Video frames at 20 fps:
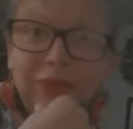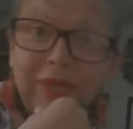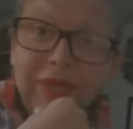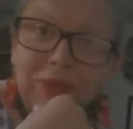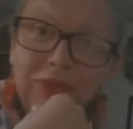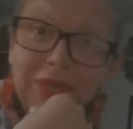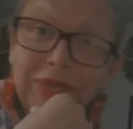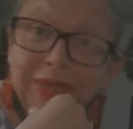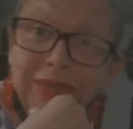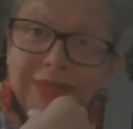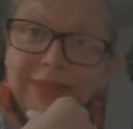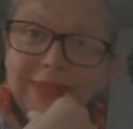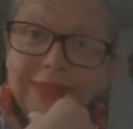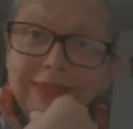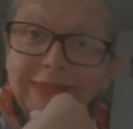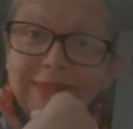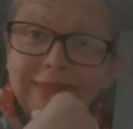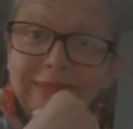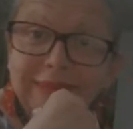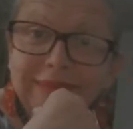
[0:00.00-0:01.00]
it
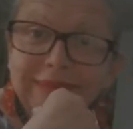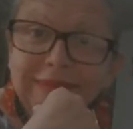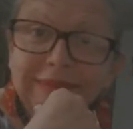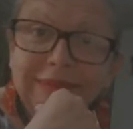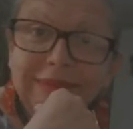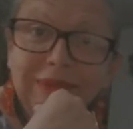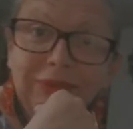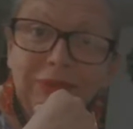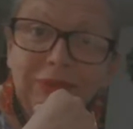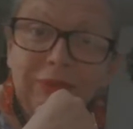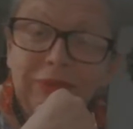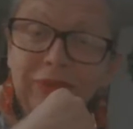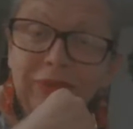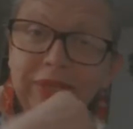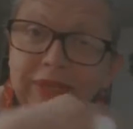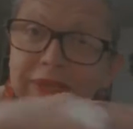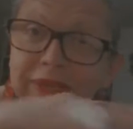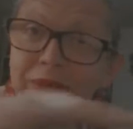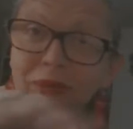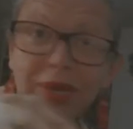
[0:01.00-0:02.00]
was with
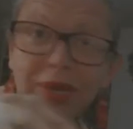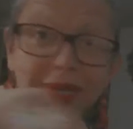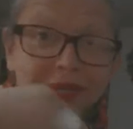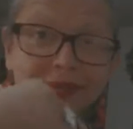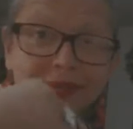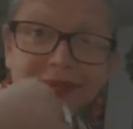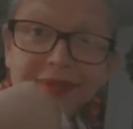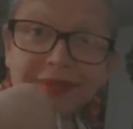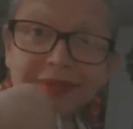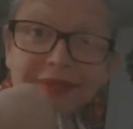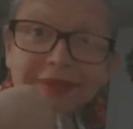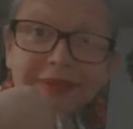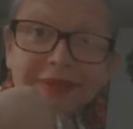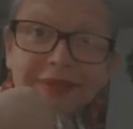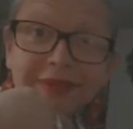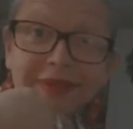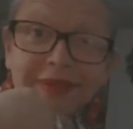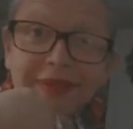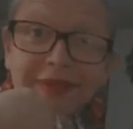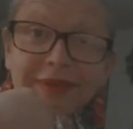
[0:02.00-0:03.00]
what there was
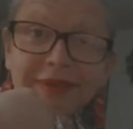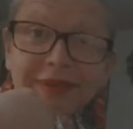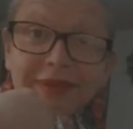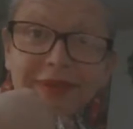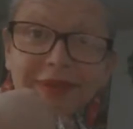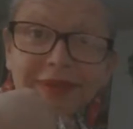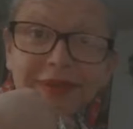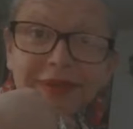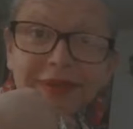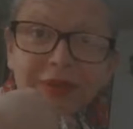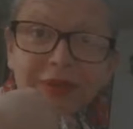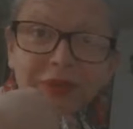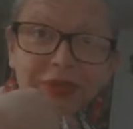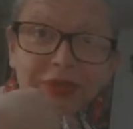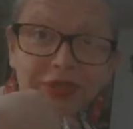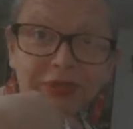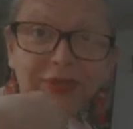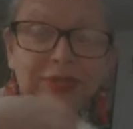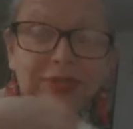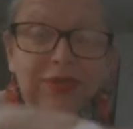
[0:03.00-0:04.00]

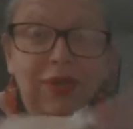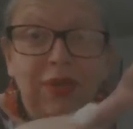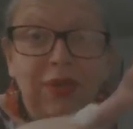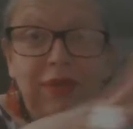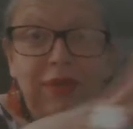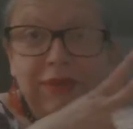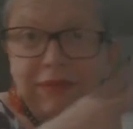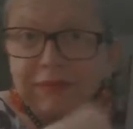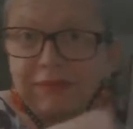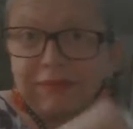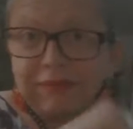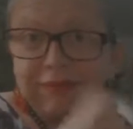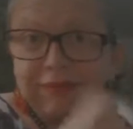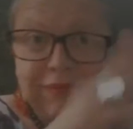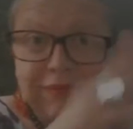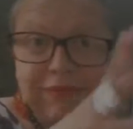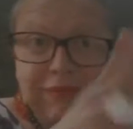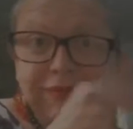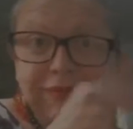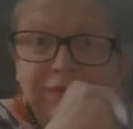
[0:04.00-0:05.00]
which it was all
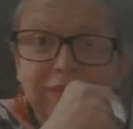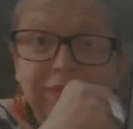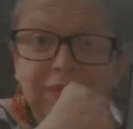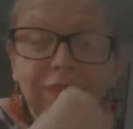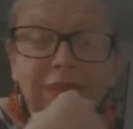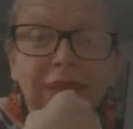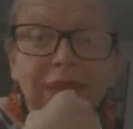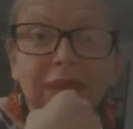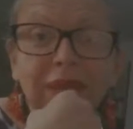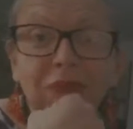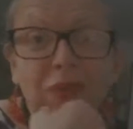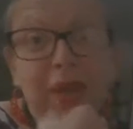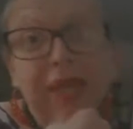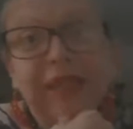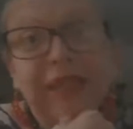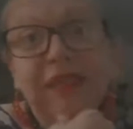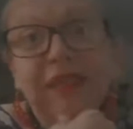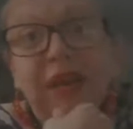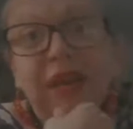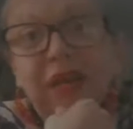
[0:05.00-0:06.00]
like
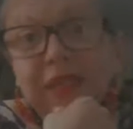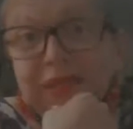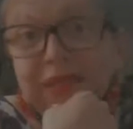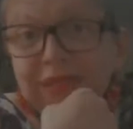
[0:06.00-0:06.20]
white thought